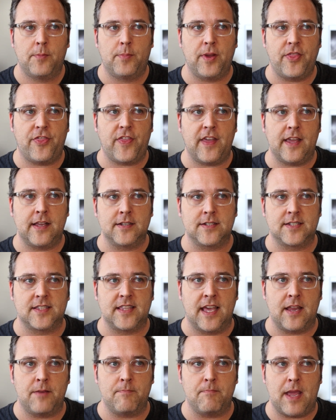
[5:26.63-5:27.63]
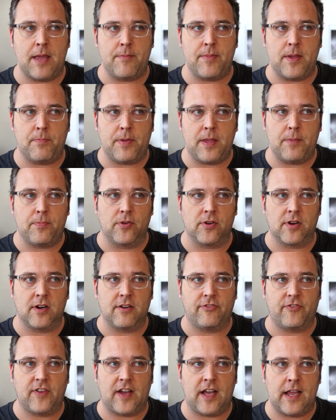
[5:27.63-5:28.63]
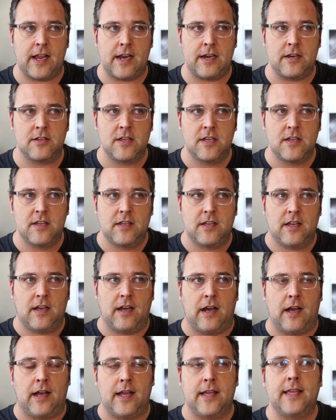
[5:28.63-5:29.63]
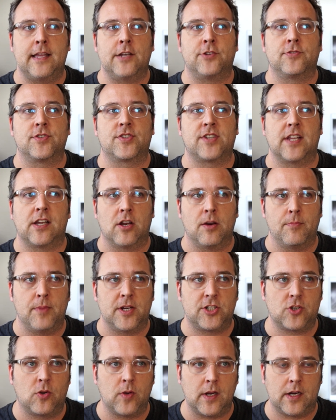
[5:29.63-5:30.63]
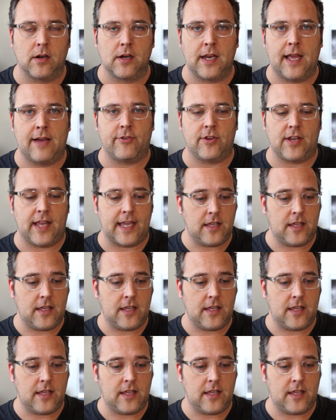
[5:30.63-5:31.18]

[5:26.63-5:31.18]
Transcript: but things that maybe people are going to find Uh, interesting on a much quicker level.